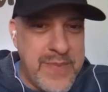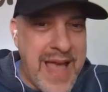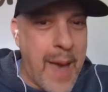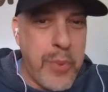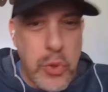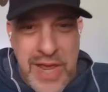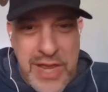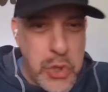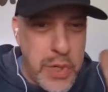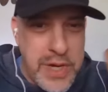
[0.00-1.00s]
capo de
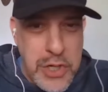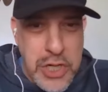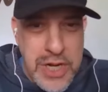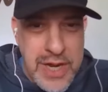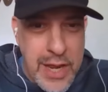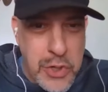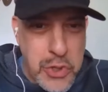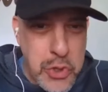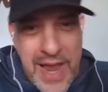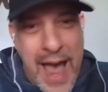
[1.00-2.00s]

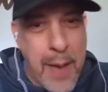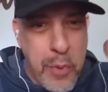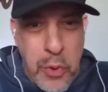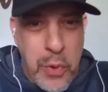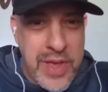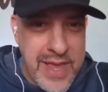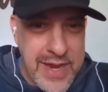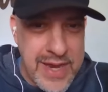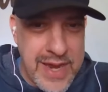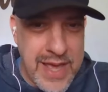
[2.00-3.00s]
tutti capo
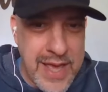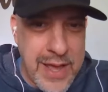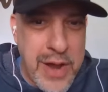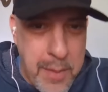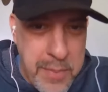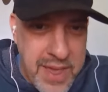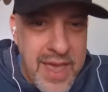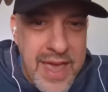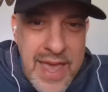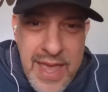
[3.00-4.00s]
in uh, capi
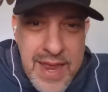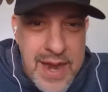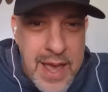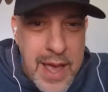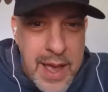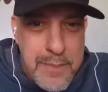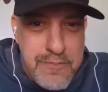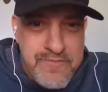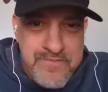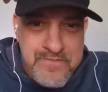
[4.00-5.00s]
in um,